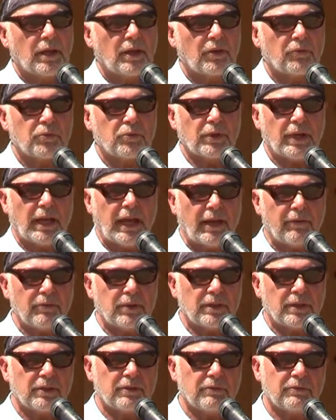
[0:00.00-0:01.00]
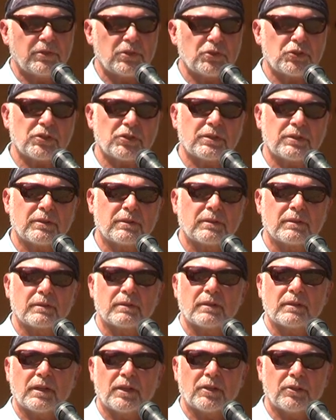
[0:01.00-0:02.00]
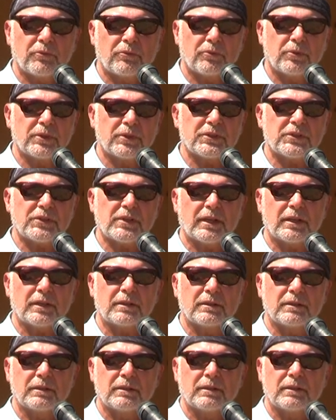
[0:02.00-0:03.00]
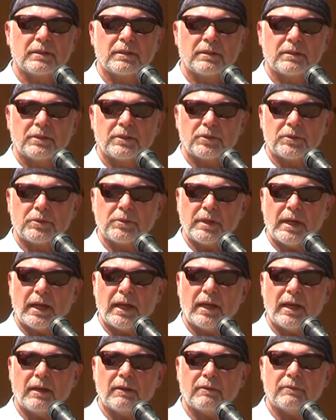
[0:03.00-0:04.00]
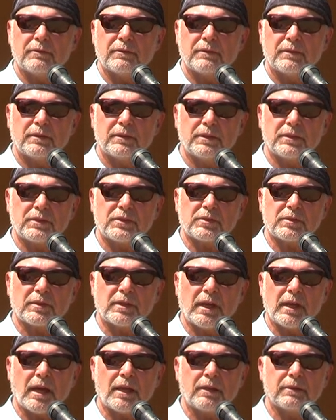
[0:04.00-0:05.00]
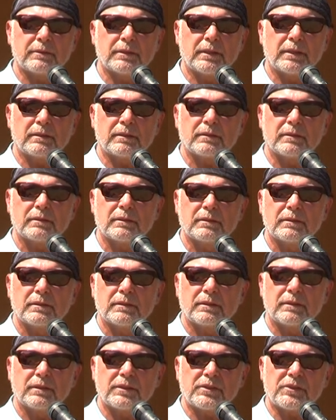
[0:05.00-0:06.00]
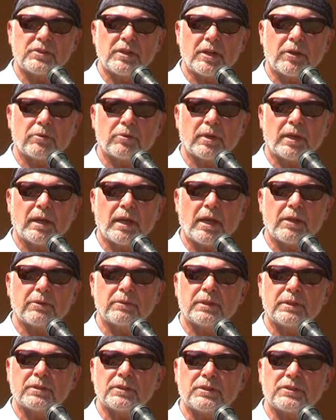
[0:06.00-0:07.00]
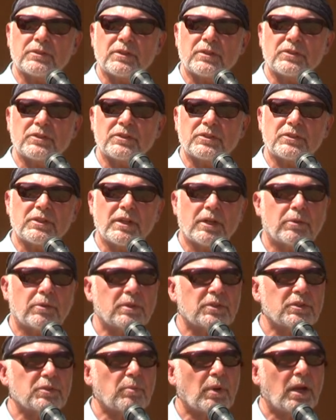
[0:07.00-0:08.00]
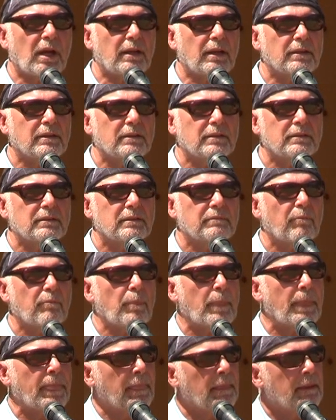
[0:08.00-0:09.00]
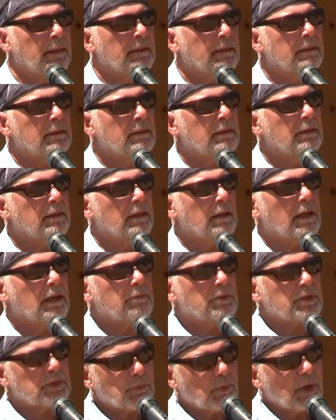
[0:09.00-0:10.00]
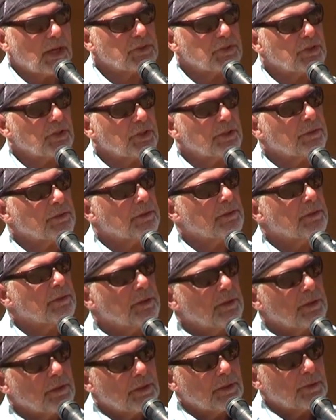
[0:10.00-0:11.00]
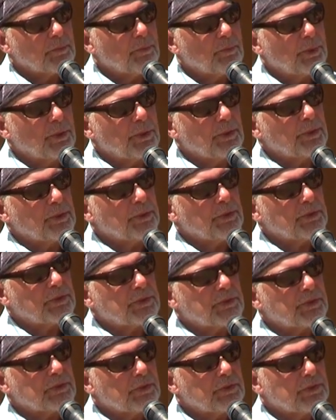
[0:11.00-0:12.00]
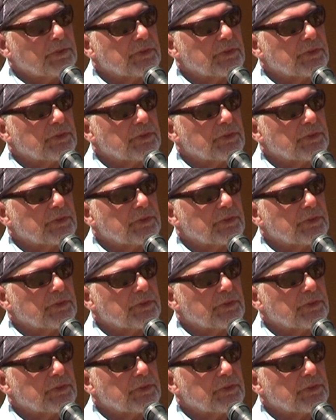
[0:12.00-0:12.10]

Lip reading: and for having the vision and the foresight to have this gathering, this sacred gathering, on such a sacred spot. I was watching birds